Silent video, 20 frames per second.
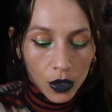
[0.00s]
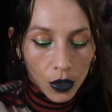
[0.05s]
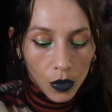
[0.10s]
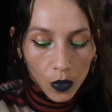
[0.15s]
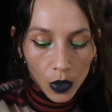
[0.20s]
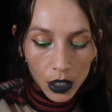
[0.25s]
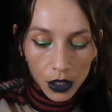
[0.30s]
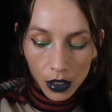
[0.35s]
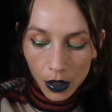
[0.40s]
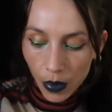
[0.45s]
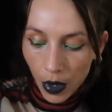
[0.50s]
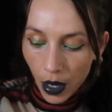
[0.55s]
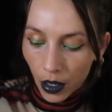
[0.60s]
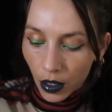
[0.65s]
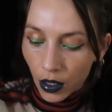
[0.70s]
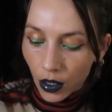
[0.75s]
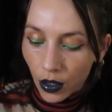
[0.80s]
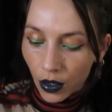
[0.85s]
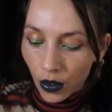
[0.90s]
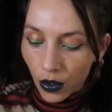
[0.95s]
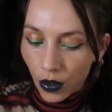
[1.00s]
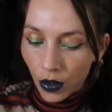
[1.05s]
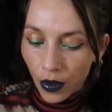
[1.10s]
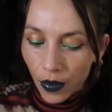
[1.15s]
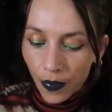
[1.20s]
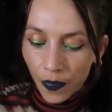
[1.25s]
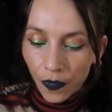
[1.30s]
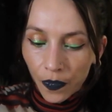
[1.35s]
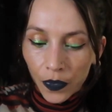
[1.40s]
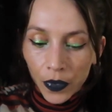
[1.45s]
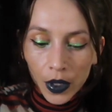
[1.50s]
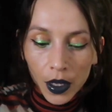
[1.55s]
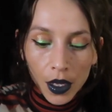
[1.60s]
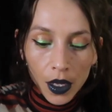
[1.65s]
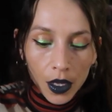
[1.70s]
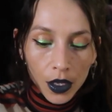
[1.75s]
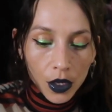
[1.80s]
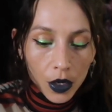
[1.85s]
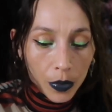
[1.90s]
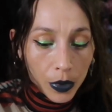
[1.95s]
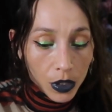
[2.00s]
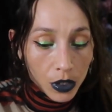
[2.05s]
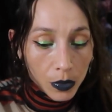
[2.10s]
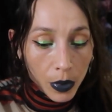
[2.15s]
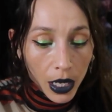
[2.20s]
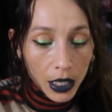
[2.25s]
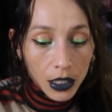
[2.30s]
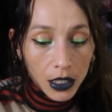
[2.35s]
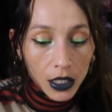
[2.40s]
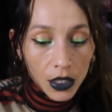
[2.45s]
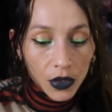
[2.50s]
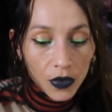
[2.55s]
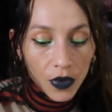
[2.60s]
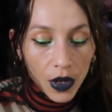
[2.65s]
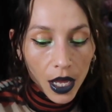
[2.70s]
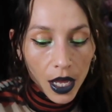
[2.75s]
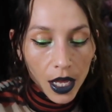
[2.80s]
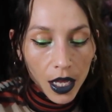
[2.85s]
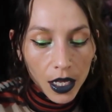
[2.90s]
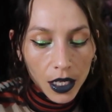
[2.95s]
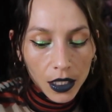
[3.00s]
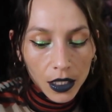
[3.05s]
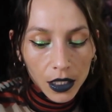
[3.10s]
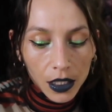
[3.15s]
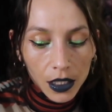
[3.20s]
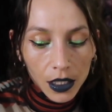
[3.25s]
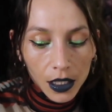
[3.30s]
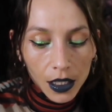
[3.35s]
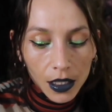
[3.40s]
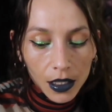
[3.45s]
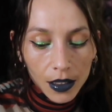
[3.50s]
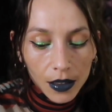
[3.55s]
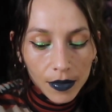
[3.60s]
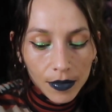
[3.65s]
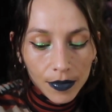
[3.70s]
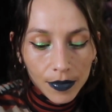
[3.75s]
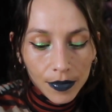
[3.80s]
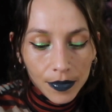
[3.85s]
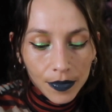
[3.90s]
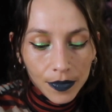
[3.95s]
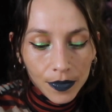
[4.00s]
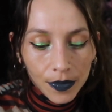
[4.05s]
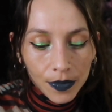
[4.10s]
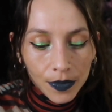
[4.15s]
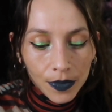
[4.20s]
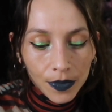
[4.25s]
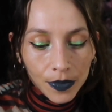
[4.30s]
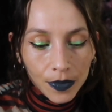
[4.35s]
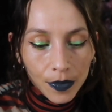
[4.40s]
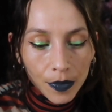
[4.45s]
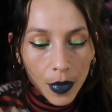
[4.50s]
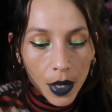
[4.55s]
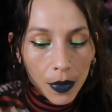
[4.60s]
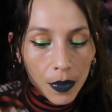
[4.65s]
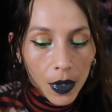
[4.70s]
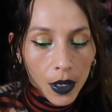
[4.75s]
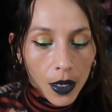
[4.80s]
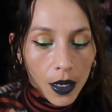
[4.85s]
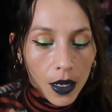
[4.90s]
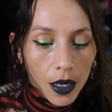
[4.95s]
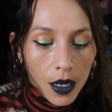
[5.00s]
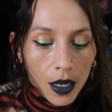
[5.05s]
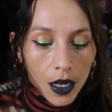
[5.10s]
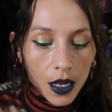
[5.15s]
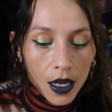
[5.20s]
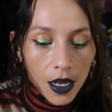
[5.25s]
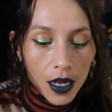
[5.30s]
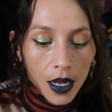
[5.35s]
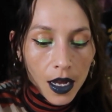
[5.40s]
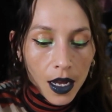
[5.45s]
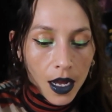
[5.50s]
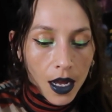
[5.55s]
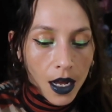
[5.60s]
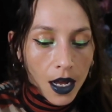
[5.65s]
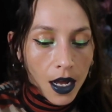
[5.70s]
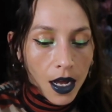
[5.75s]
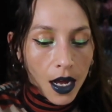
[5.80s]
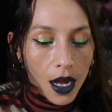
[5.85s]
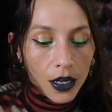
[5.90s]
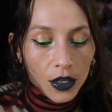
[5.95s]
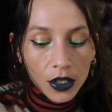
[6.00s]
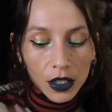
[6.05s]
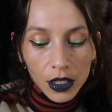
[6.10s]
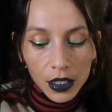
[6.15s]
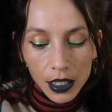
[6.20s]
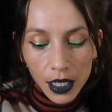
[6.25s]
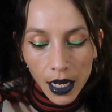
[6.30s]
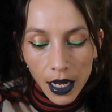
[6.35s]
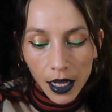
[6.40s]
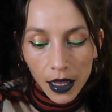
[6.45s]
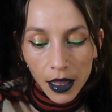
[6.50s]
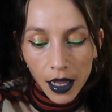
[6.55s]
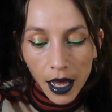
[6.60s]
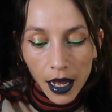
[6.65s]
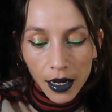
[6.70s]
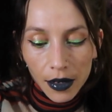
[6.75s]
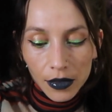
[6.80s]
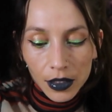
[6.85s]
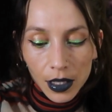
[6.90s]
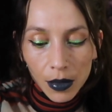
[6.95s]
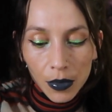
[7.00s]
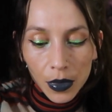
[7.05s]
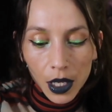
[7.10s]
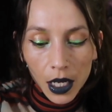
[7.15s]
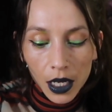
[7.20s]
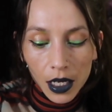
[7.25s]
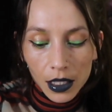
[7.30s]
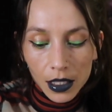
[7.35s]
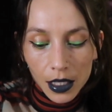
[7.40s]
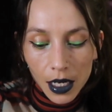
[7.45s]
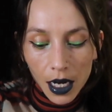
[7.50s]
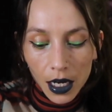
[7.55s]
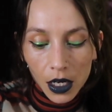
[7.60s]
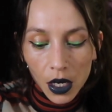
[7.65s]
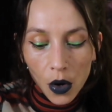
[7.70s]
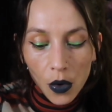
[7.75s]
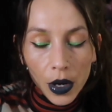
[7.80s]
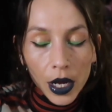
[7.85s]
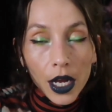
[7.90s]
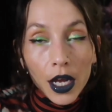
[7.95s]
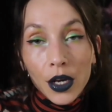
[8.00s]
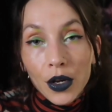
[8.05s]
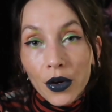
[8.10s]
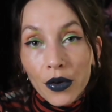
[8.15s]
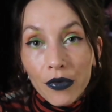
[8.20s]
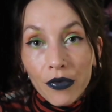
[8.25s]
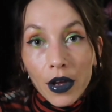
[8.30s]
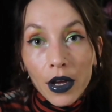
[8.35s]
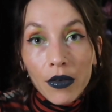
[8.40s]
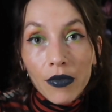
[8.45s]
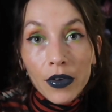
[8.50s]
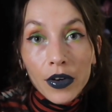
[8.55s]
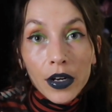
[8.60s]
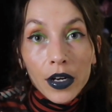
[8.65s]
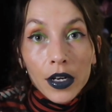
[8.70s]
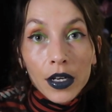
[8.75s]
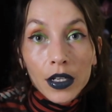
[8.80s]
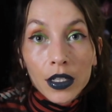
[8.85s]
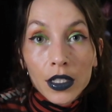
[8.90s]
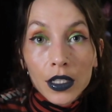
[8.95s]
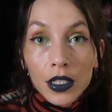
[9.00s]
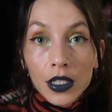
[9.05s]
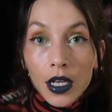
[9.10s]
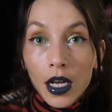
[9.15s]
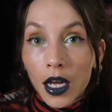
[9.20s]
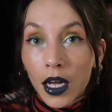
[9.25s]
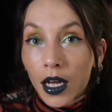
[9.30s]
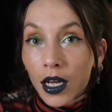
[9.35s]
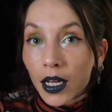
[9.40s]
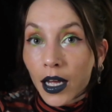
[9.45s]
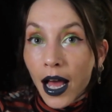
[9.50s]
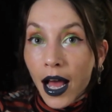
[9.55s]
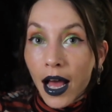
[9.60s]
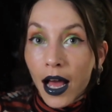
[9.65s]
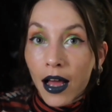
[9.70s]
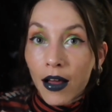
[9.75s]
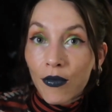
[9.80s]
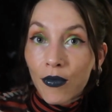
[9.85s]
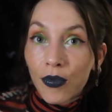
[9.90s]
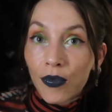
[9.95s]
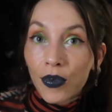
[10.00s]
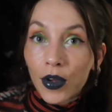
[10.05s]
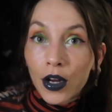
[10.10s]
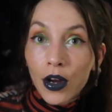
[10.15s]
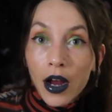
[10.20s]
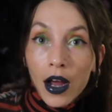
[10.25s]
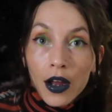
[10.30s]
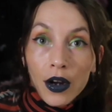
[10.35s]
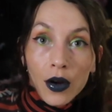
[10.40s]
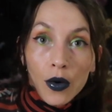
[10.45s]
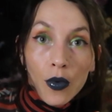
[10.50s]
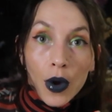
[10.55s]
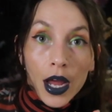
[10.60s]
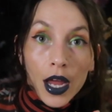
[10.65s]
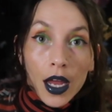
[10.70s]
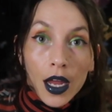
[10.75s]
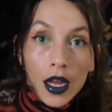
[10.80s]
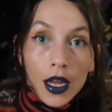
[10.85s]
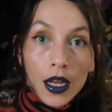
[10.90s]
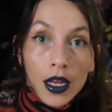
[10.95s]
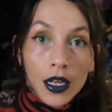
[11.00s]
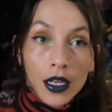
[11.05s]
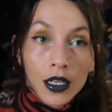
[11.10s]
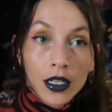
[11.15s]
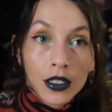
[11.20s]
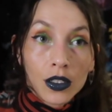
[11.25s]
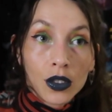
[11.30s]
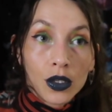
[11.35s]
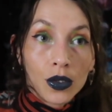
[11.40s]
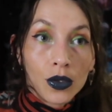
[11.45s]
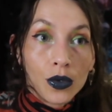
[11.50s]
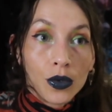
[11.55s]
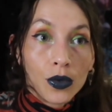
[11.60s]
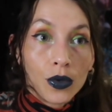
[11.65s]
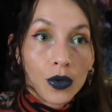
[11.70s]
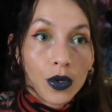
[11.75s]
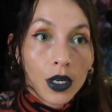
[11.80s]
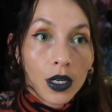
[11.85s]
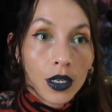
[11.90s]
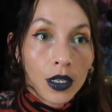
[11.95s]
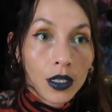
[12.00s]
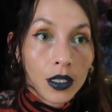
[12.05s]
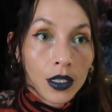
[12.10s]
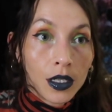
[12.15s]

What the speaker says: your wits about you, your perspective, and maybe understand that if something is not going in your favor, figure out a way to